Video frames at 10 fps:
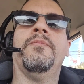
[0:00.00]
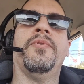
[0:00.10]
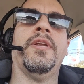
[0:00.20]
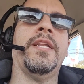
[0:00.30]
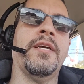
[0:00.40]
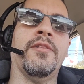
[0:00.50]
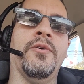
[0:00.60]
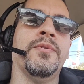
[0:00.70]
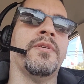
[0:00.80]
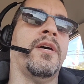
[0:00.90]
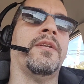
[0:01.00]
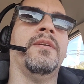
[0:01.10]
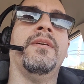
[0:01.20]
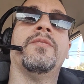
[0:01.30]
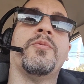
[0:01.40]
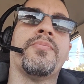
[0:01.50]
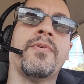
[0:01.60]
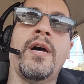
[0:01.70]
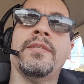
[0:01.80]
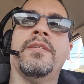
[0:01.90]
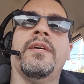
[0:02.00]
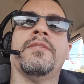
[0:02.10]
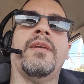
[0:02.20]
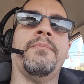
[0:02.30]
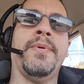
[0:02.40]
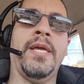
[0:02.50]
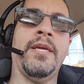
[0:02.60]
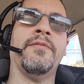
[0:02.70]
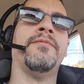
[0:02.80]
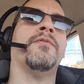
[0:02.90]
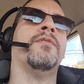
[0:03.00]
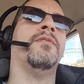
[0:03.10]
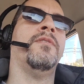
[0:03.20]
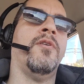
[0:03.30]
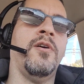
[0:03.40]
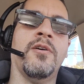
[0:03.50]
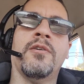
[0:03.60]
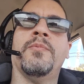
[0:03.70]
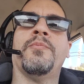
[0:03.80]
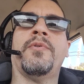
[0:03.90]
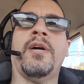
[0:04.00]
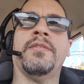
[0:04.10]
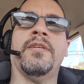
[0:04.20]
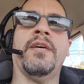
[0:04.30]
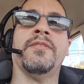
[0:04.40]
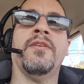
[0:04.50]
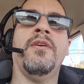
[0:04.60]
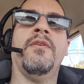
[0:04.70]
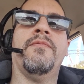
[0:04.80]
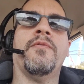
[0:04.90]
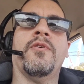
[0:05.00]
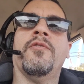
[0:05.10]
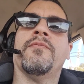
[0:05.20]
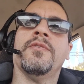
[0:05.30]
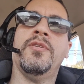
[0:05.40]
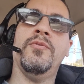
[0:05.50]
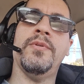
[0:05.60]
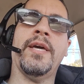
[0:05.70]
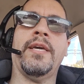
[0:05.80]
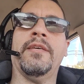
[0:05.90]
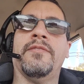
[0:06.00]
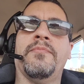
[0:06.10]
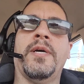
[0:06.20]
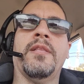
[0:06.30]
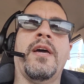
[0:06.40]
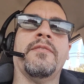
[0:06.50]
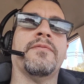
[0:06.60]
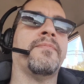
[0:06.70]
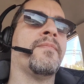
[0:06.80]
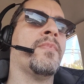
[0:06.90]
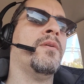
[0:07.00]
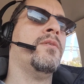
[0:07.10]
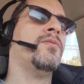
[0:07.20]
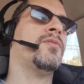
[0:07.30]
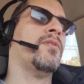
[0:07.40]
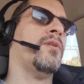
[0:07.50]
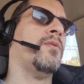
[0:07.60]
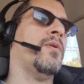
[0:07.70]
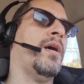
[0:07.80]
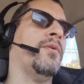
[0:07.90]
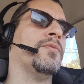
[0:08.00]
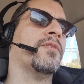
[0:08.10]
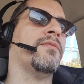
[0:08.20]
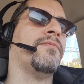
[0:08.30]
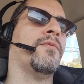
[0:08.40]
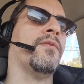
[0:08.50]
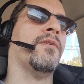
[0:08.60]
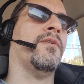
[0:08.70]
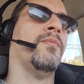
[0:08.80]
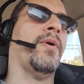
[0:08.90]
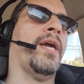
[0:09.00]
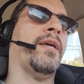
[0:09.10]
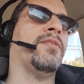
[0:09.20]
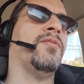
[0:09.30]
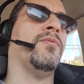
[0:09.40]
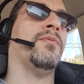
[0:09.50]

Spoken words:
put any clothes on. It's a process, a painful, horrible process for over 2 decades of my life. So I was looking for a way to